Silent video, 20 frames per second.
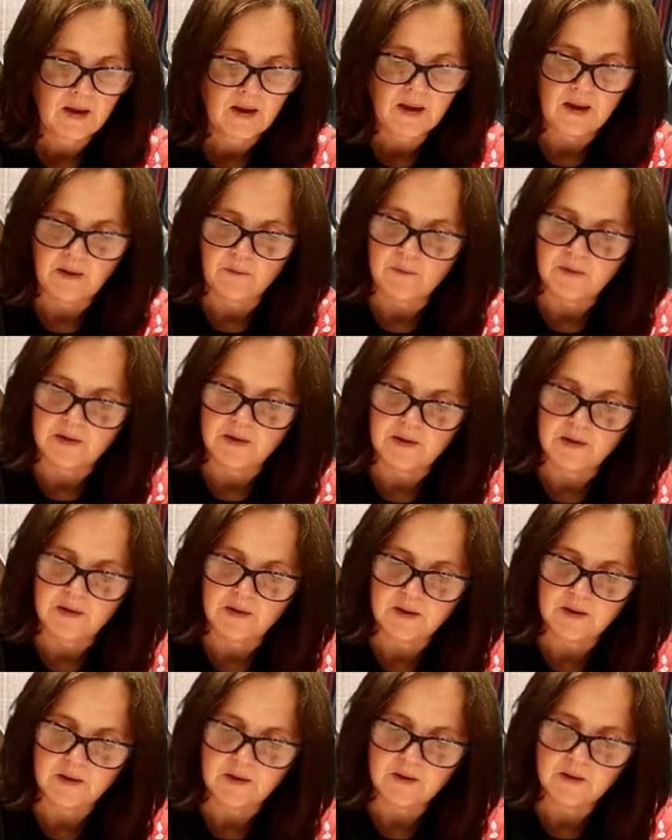We did
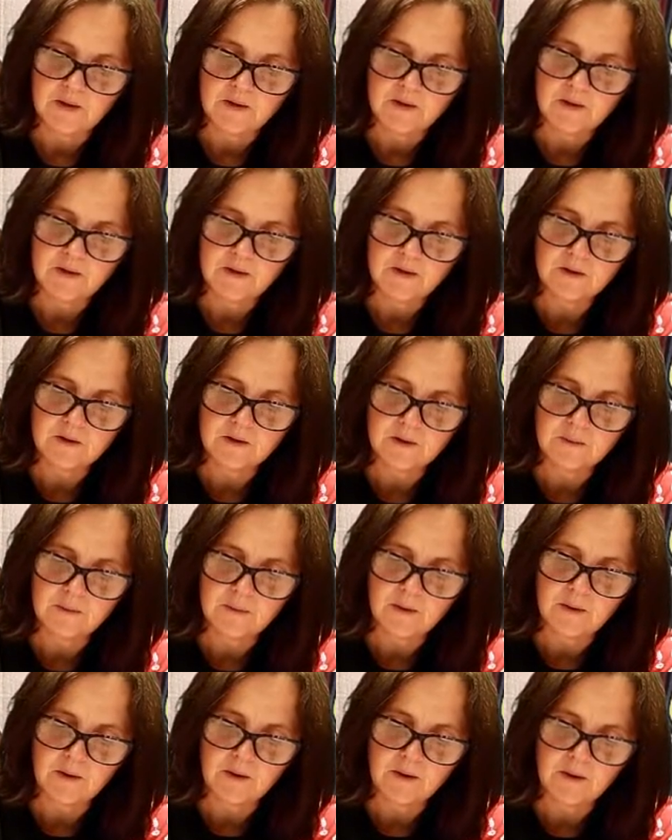this little bit
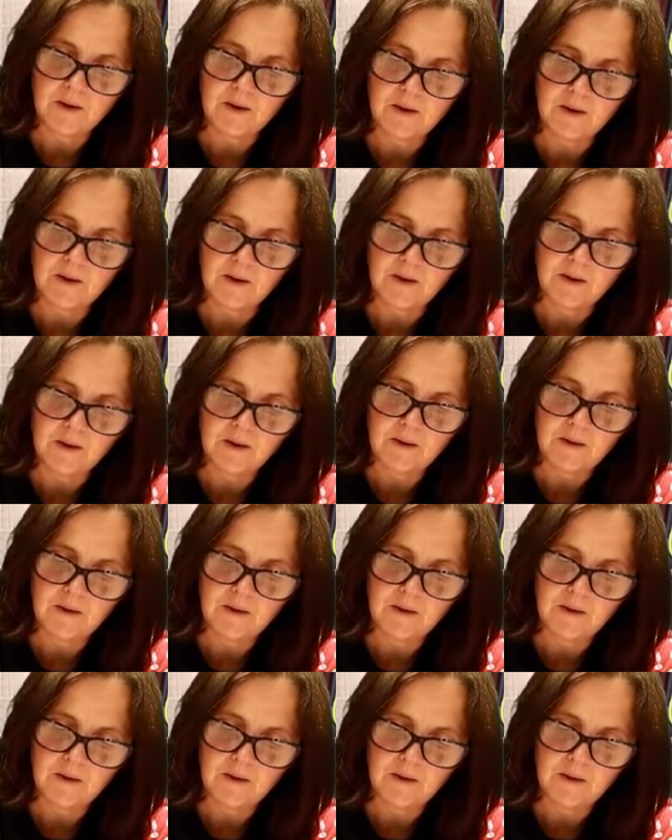here.